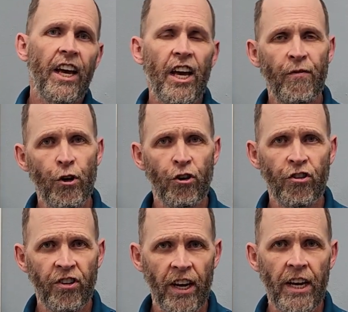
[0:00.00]
If you're
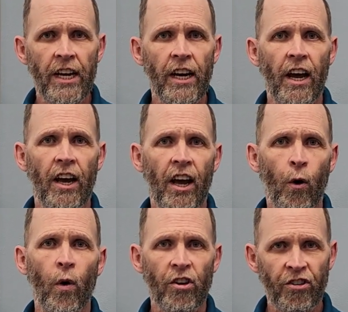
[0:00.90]
sitting
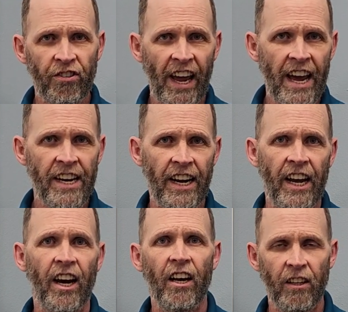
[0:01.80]
or
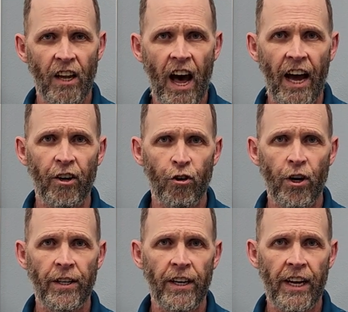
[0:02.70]
standing a lot
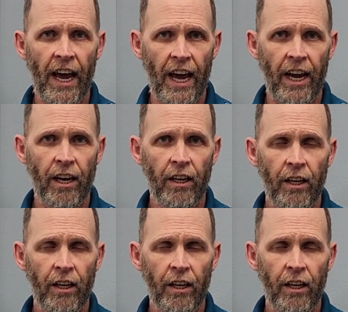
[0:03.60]
during the day,